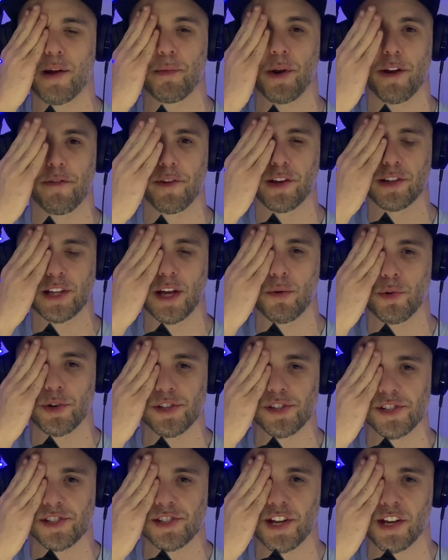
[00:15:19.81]
but I feel like that
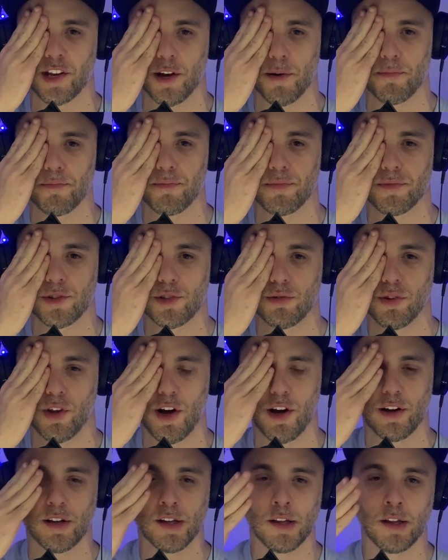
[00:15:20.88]
wouldn't stick up too
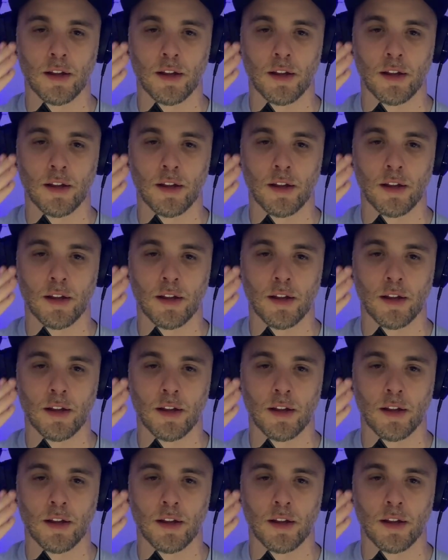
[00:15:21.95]
long.